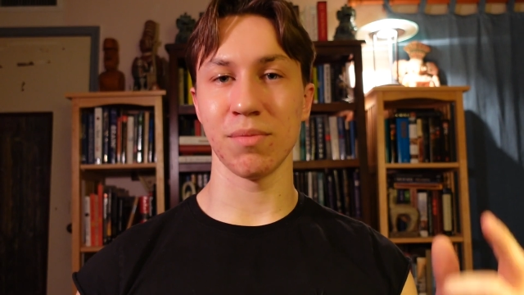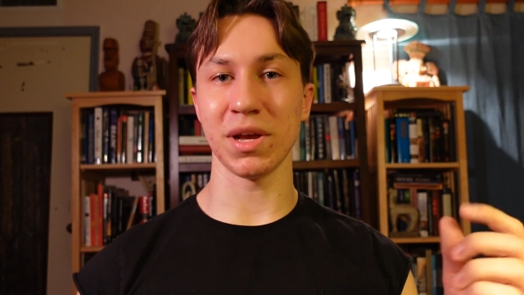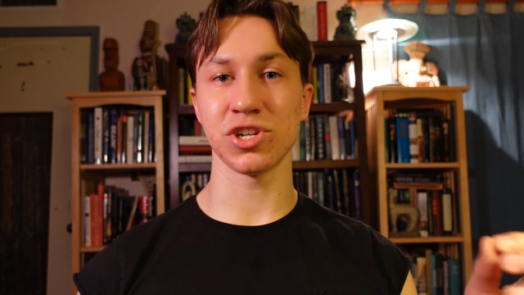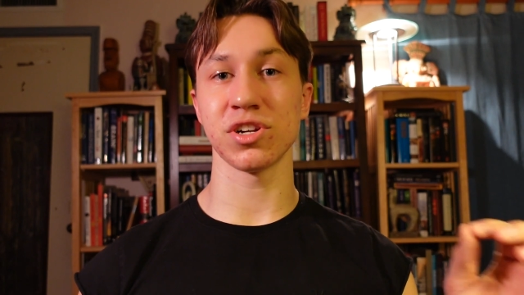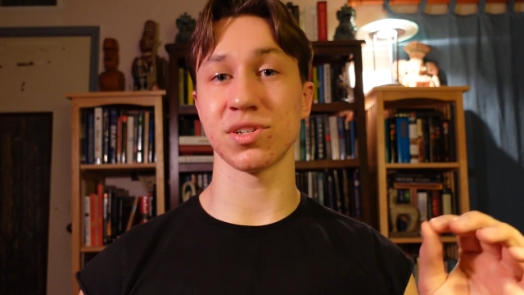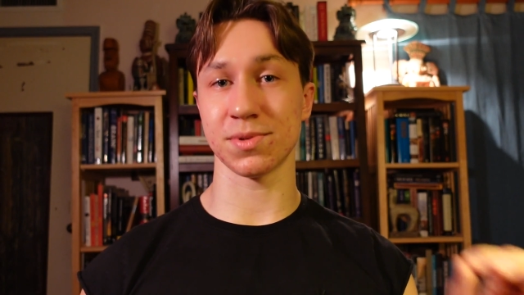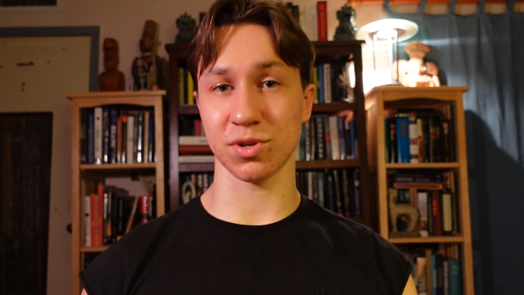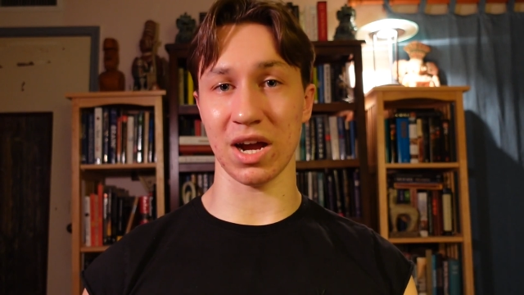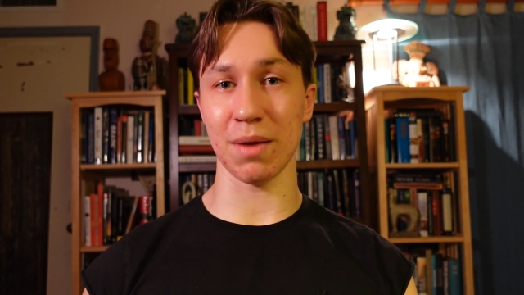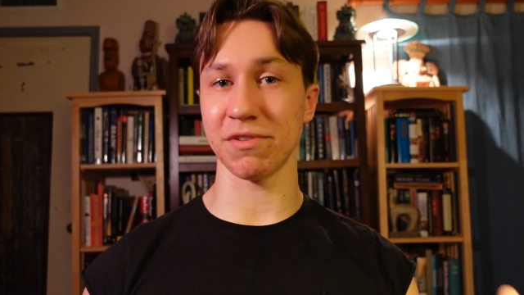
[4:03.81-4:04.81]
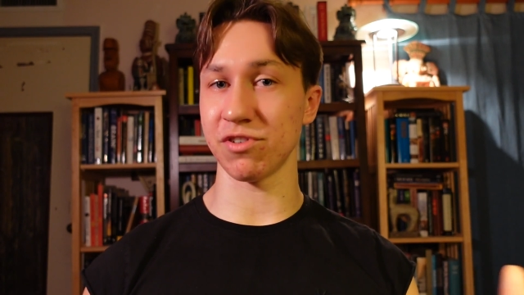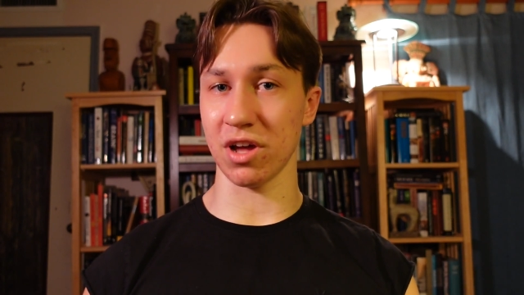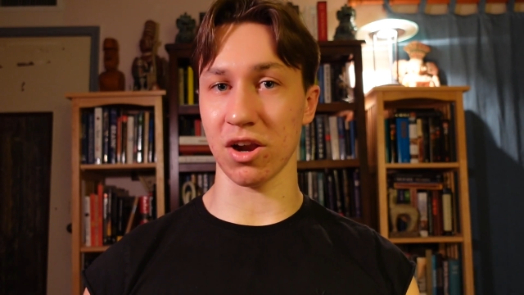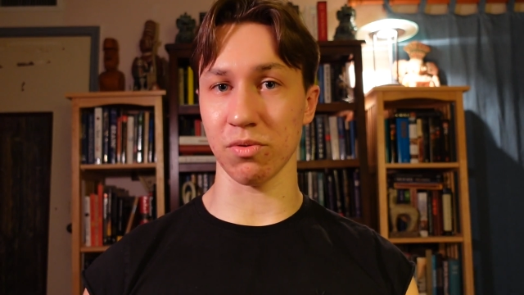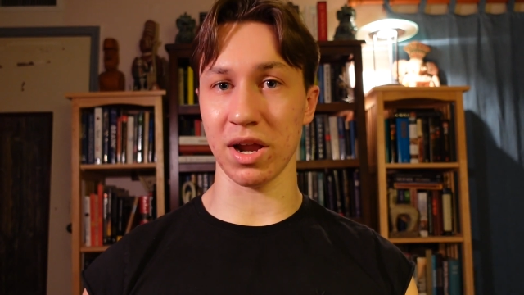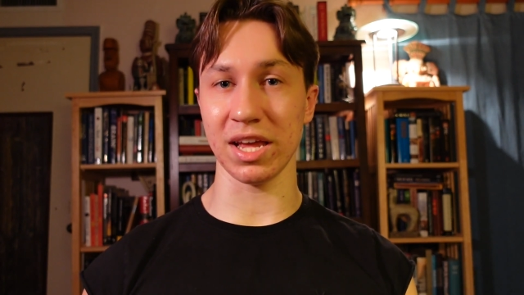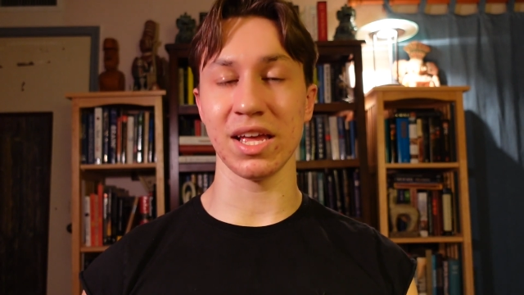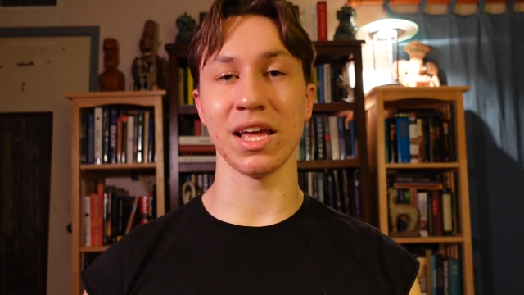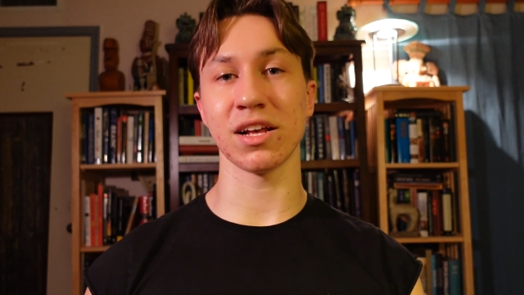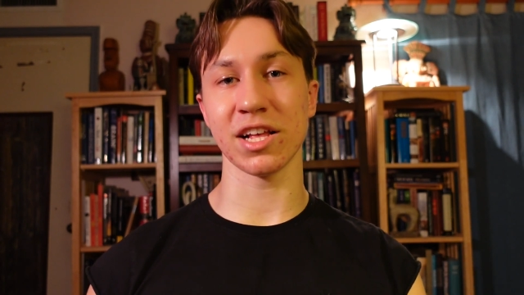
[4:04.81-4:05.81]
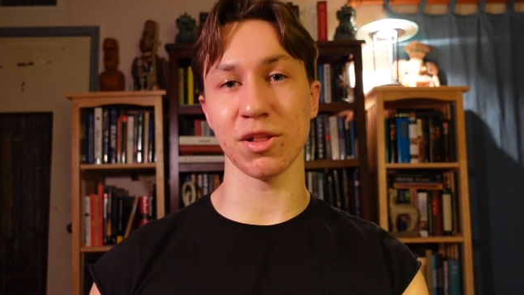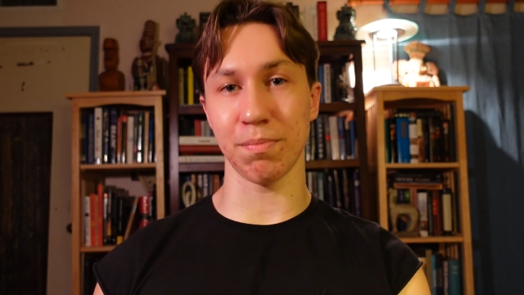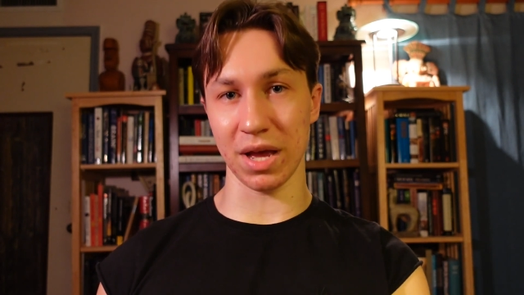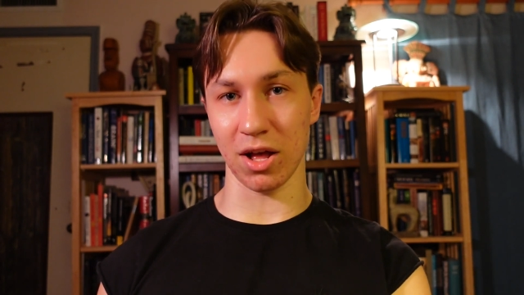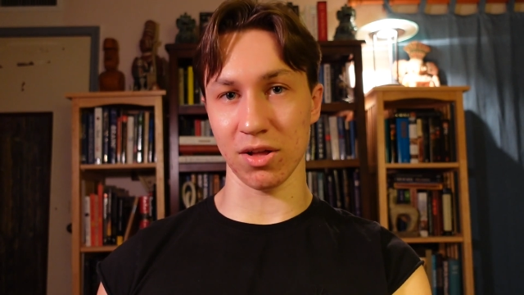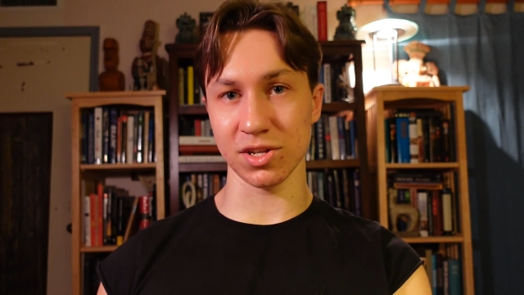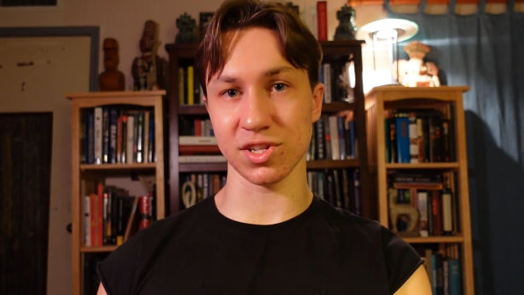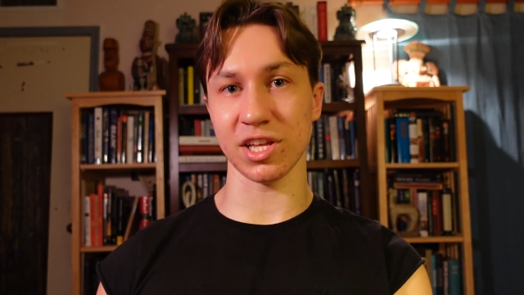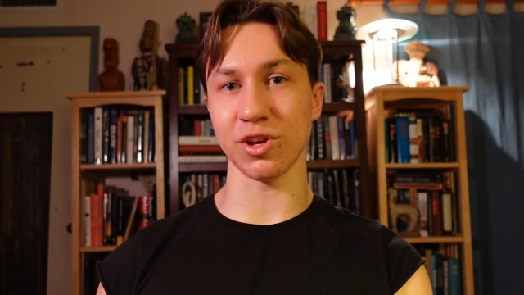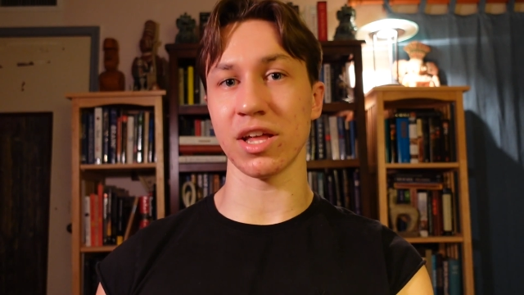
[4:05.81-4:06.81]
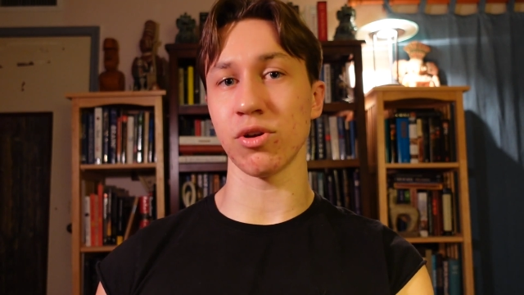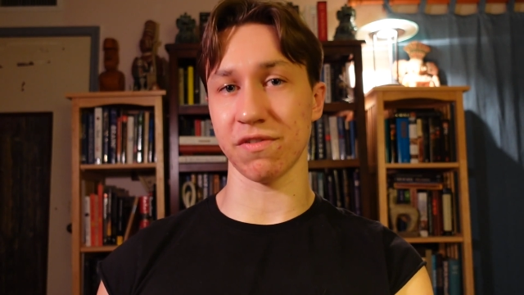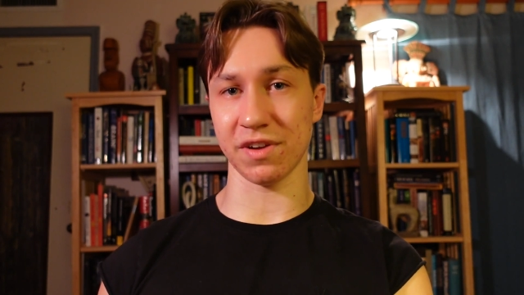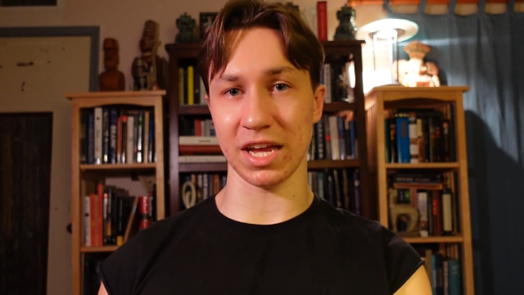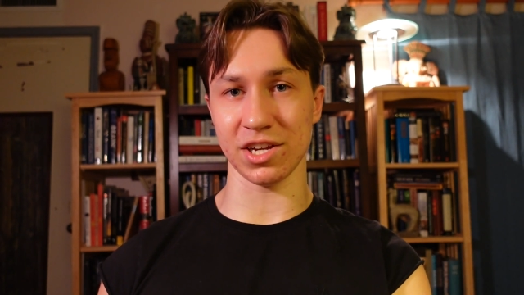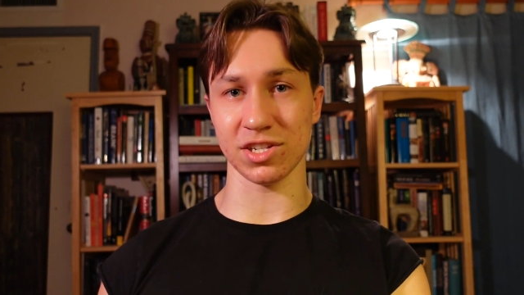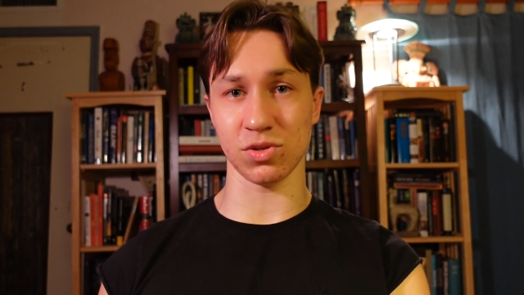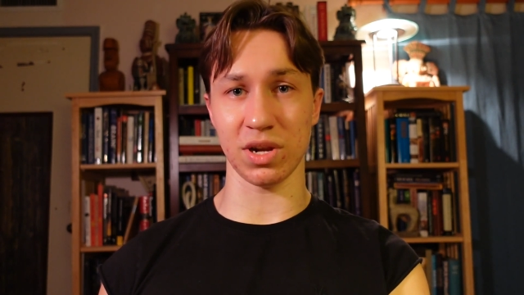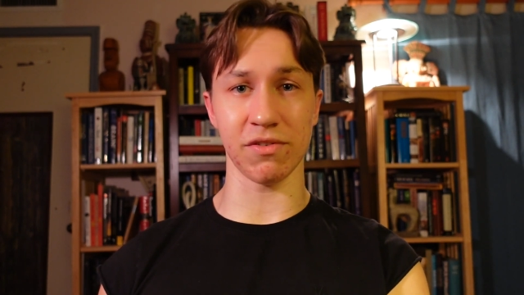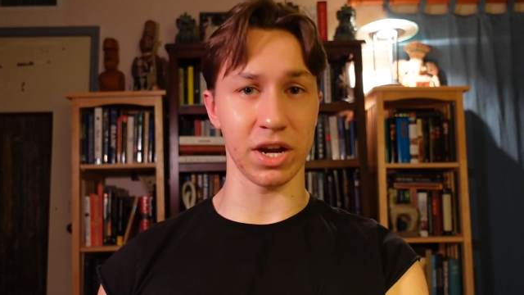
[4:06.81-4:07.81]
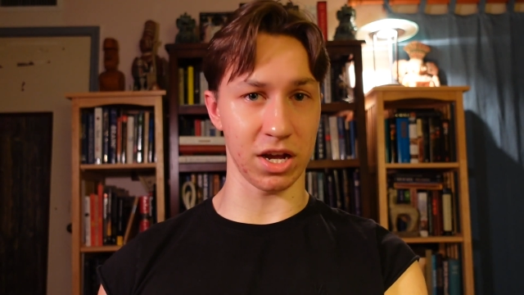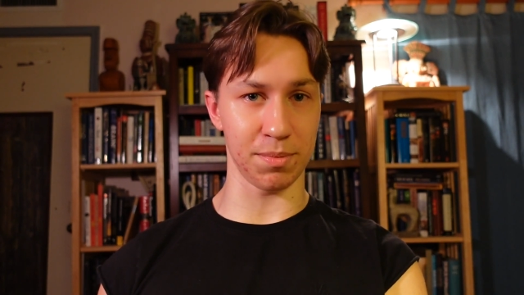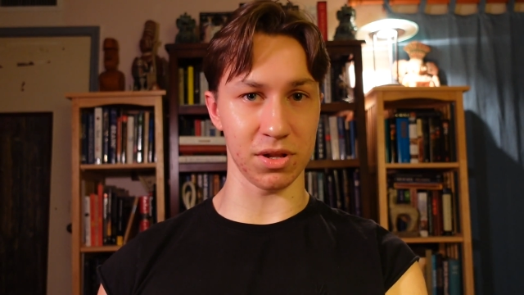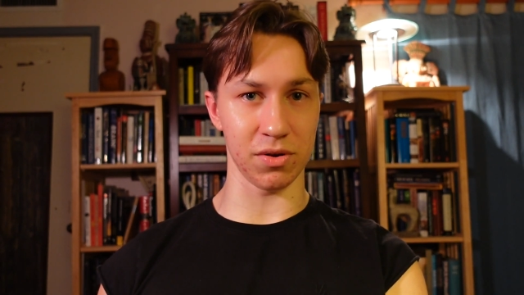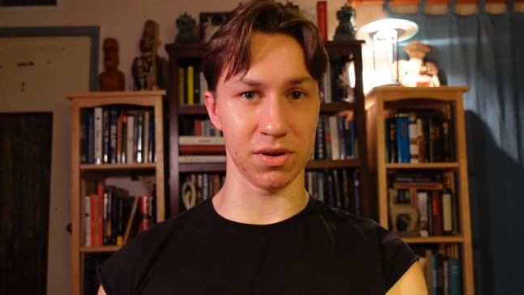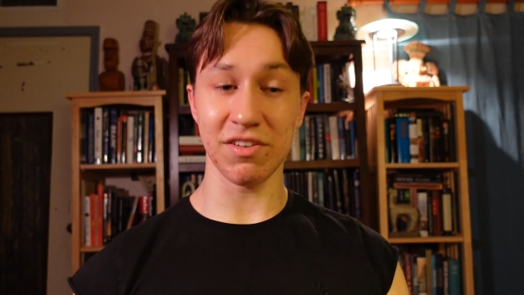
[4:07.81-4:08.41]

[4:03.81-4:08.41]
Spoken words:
make sure to subscribe if you're not already, and click the bell so that you get notifications whenever I upload.